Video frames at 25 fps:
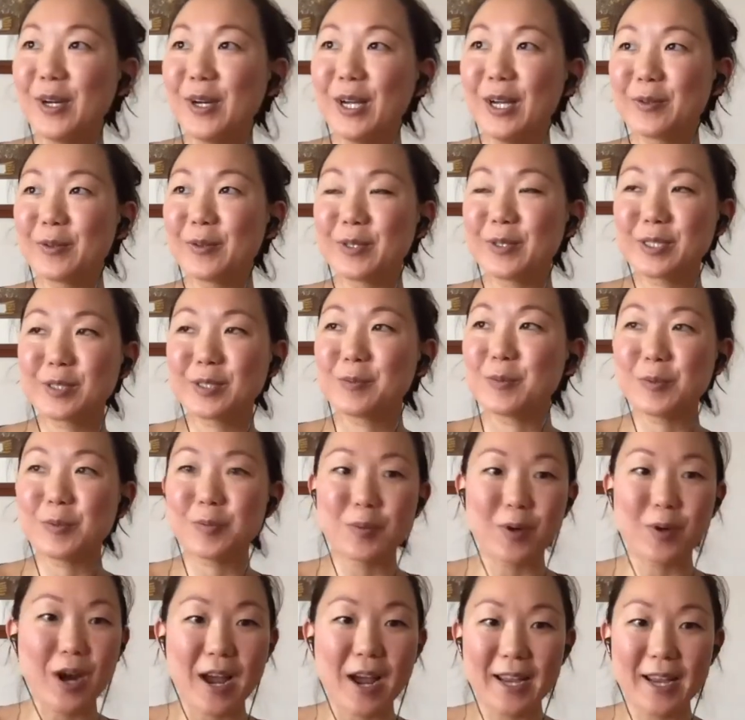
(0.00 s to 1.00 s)
Christian
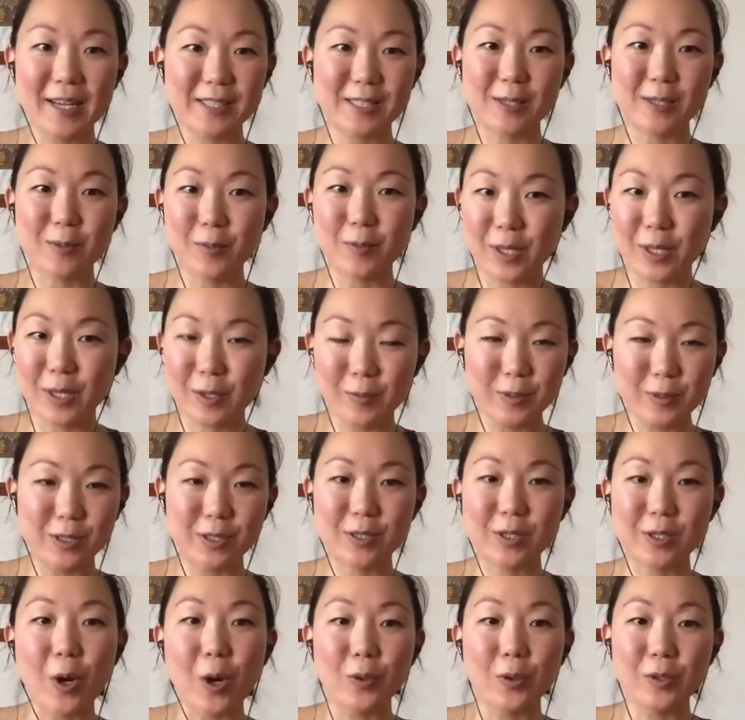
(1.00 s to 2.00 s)
McBride, someone that would just
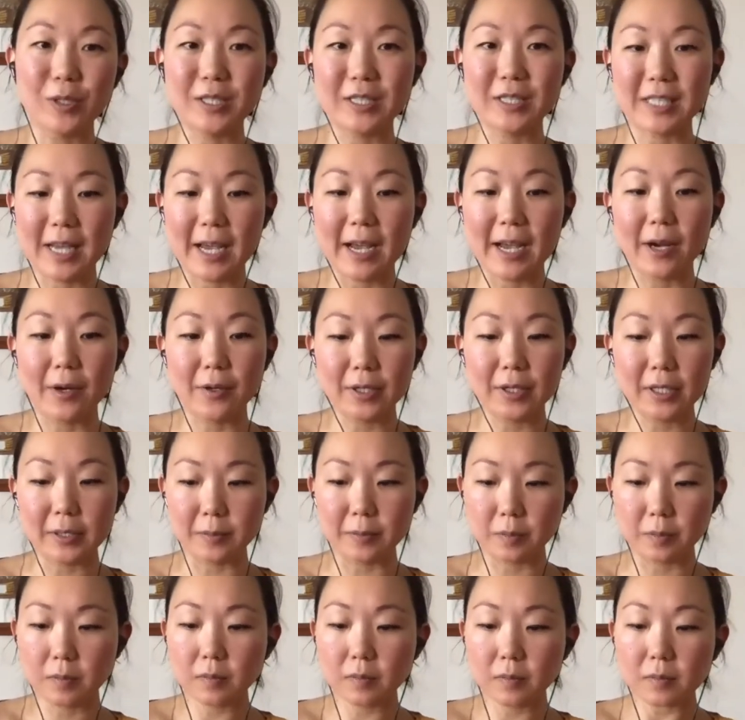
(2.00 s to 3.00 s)
hold it down.
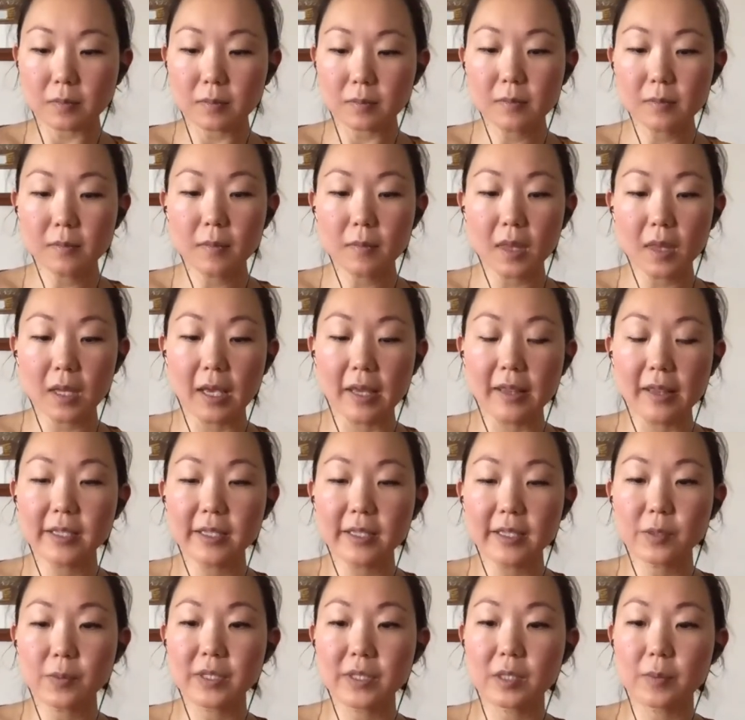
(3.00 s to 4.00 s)
And this
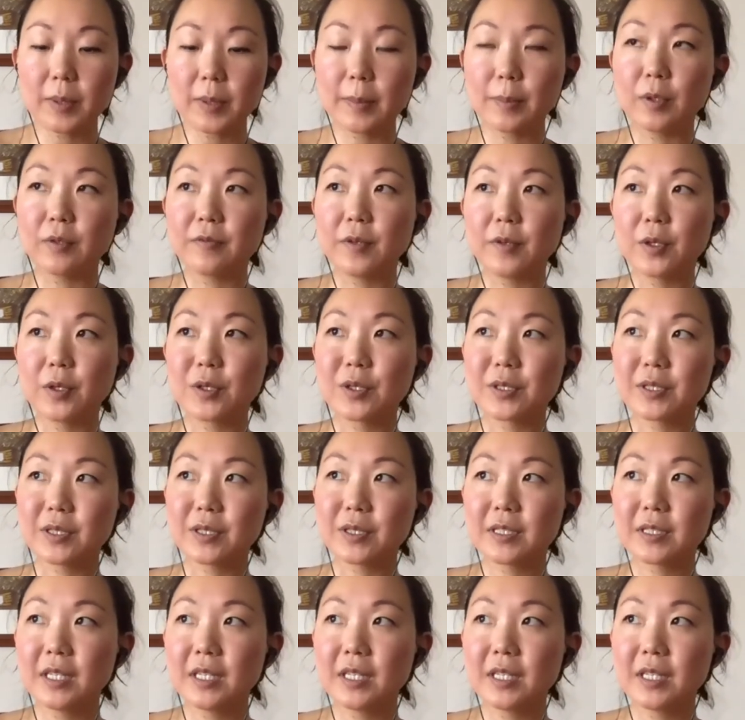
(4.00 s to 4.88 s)
one's a bit more focused,